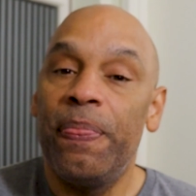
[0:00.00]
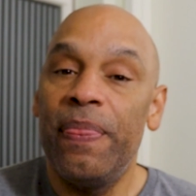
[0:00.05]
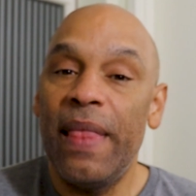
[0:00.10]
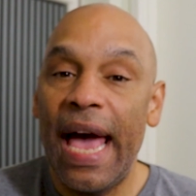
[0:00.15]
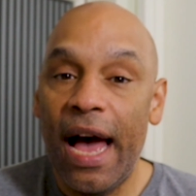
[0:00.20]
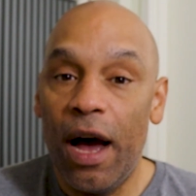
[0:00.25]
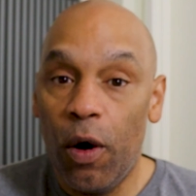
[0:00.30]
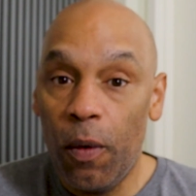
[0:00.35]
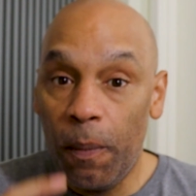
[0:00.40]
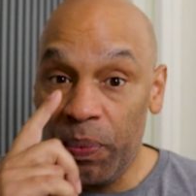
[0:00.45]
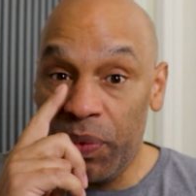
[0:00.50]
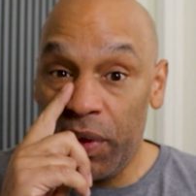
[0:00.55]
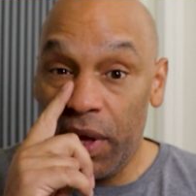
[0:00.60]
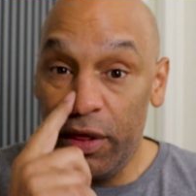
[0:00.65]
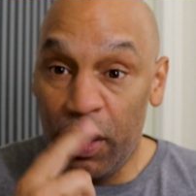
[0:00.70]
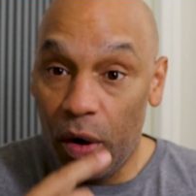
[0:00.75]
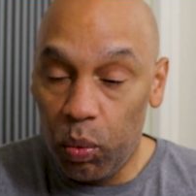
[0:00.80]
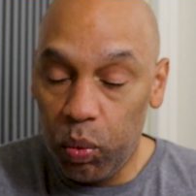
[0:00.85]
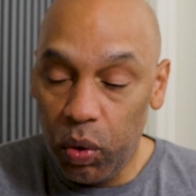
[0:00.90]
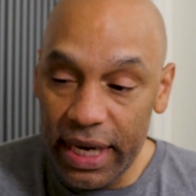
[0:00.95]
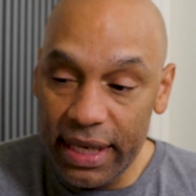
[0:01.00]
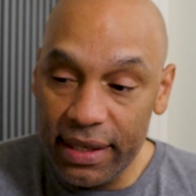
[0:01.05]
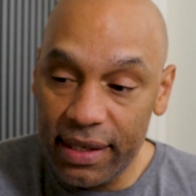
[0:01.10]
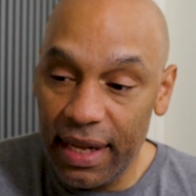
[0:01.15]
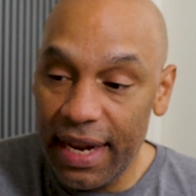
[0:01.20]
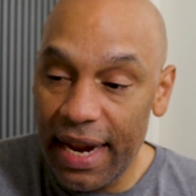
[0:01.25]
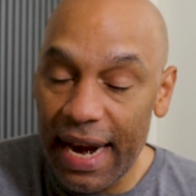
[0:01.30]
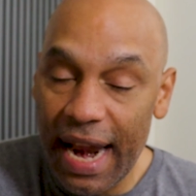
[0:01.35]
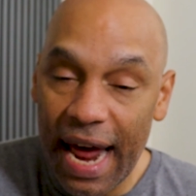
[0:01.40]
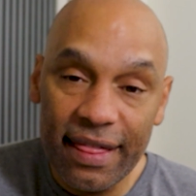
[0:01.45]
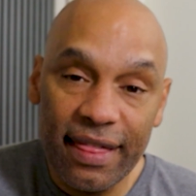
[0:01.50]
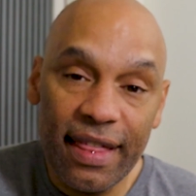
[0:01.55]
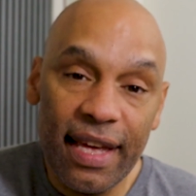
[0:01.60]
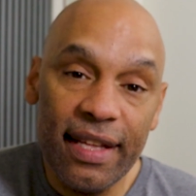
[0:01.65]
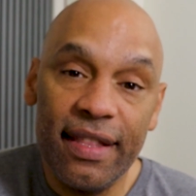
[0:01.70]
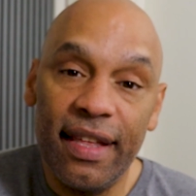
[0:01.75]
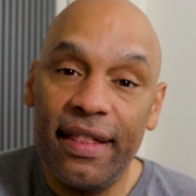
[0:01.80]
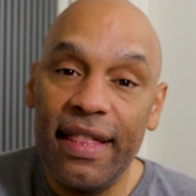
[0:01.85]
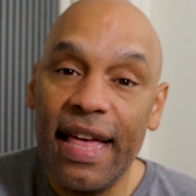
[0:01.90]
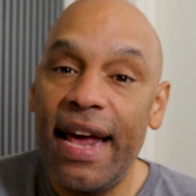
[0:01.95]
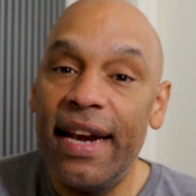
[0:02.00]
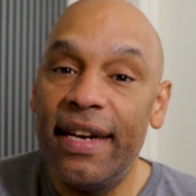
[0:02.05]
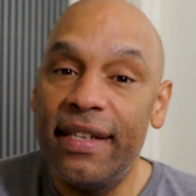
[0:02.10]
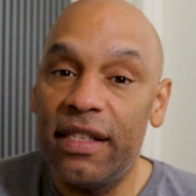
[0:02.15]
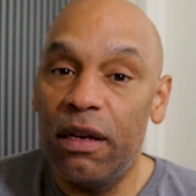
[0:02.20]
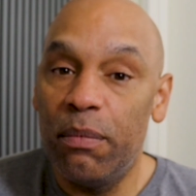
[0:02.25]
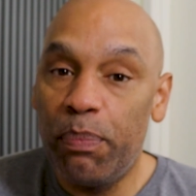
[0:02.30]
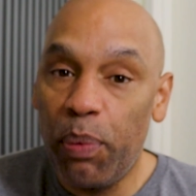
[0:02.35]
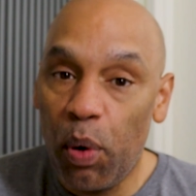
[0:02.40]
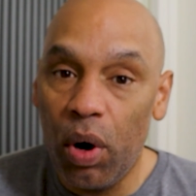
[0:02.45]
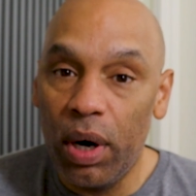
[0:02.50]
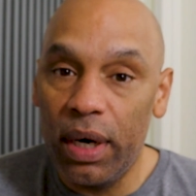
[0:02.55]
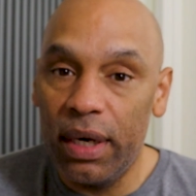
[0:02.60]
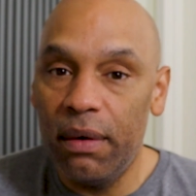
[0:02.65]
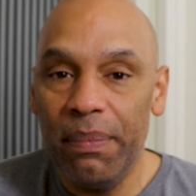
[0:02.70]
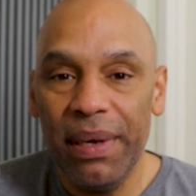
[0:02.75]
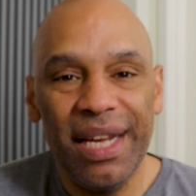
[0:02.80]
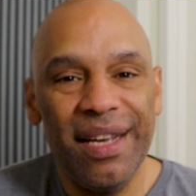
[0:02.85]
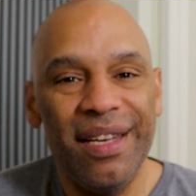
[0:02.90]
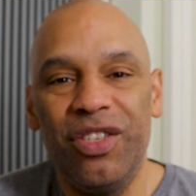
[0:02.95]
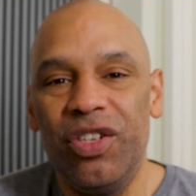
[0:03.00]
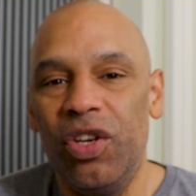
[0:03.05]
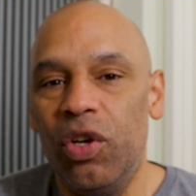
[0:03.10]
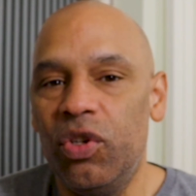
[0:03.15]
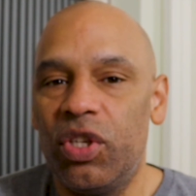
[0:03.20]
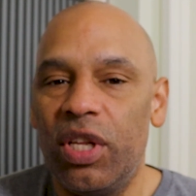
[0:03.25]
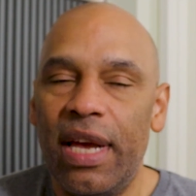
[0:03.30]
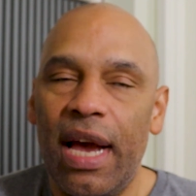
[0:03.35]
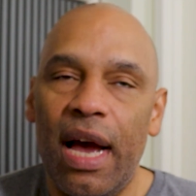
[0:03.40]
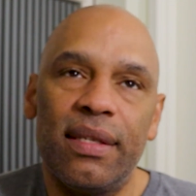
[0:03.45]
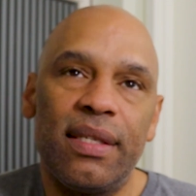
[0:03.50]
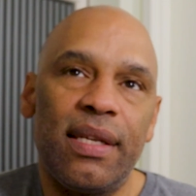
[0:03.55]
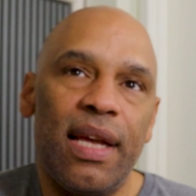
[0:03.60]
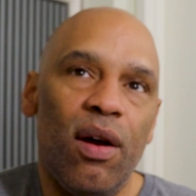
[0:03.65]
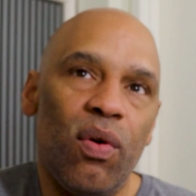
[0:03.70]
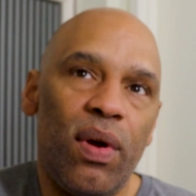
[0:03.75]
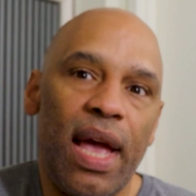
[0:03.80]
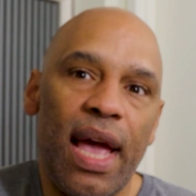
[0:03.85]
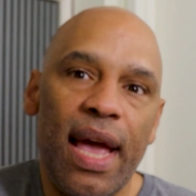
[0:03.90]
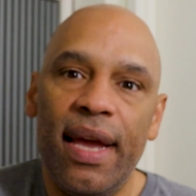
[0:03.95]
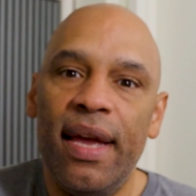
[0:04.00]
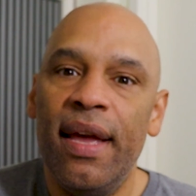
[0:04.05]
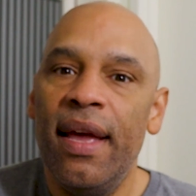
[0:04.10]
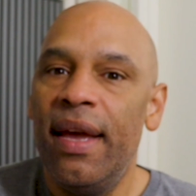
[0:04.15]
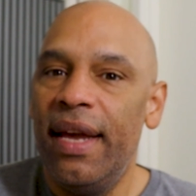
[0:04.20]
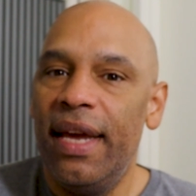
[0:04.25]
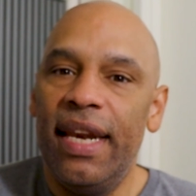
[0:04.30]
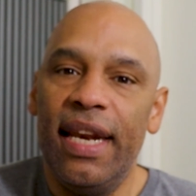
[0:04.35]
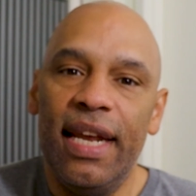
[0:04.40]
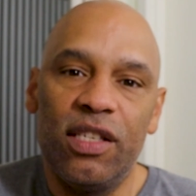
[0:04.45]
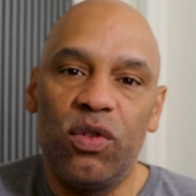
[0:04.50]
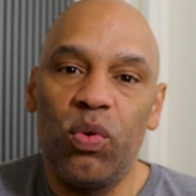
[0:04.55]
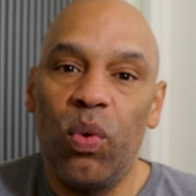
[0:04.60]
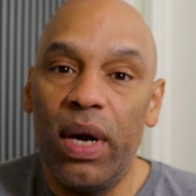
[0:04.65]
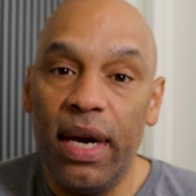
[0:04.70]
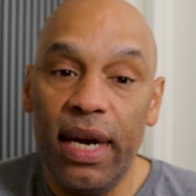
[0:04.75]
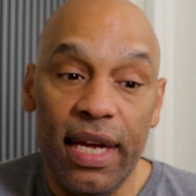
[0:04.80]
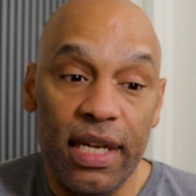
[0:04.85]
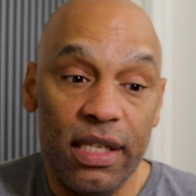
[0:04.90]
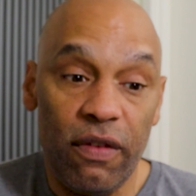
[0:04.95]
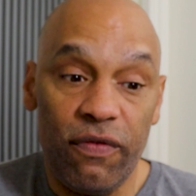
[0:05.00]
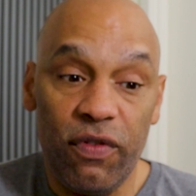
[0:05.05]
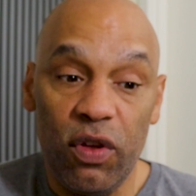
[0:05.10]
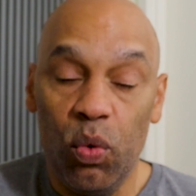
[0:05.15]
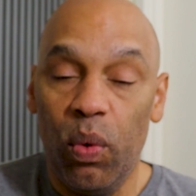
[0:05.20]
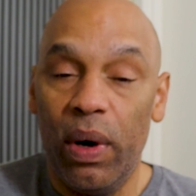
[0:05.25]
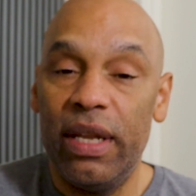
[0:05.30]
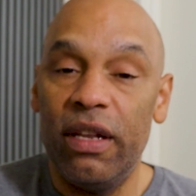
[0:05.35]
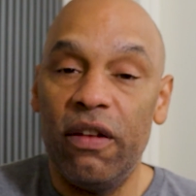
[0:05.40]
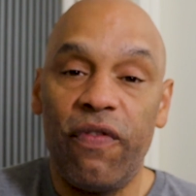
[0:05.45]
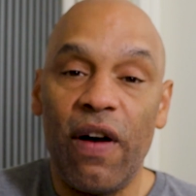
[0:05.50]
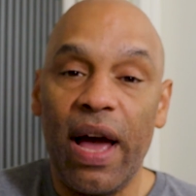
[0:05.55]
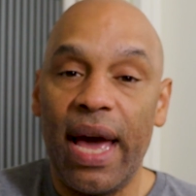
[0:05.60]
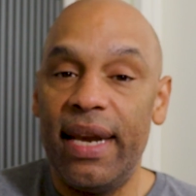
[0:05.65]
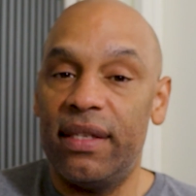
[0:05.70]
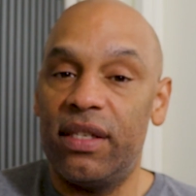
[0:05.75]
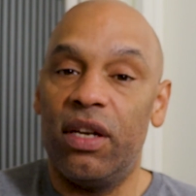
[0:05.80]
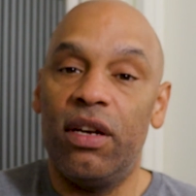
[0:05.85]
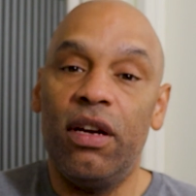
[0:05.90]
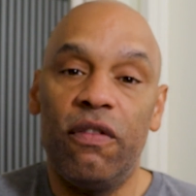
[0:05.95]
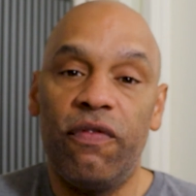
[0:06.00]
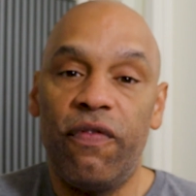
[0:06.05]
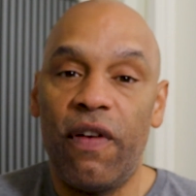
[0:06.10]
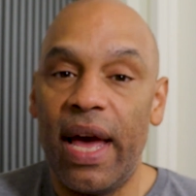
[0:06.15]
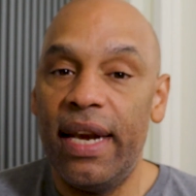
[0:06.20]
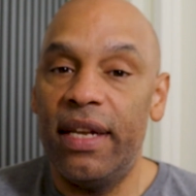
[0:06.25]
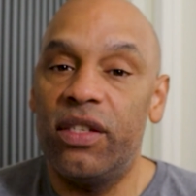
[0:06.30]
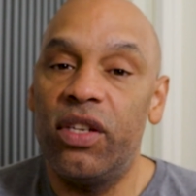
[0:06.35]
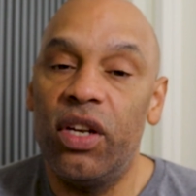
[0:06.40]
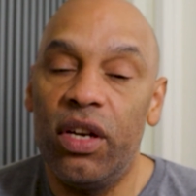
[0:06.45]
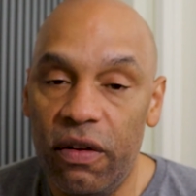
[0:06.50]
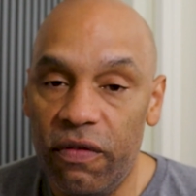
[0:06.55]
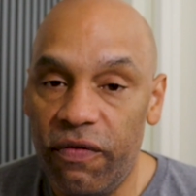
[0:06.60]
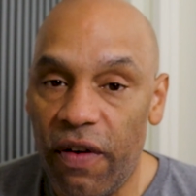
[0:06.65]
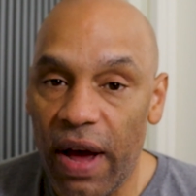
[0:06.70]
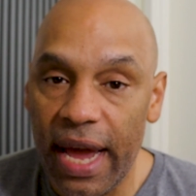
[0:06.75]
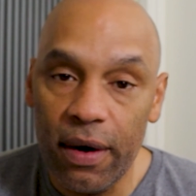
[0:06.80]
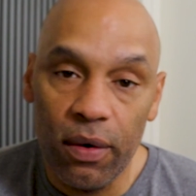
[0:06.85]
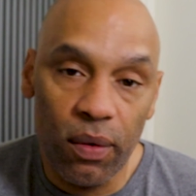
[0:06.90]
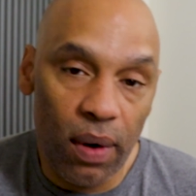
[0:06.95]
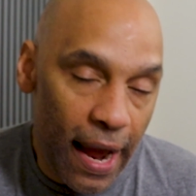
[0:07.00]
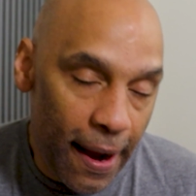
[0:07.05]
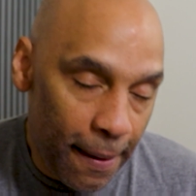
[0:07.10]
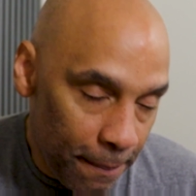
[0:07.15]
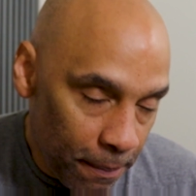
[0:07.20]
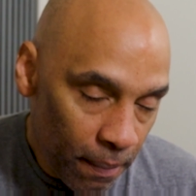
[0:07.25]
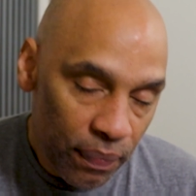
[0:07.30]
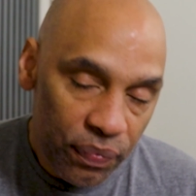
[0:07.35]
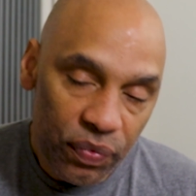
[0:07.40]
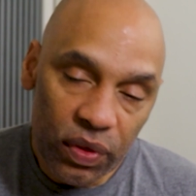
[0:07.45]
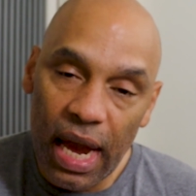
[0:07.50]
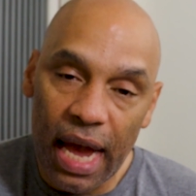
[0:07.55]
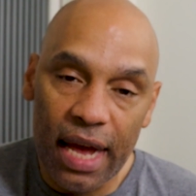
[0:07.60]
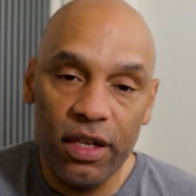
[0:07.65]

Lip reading: Now, the reason that I think that is important, because usually I'll say, okay, it is what it is. If you win the fight, it's a good fight. It's a good fight, right?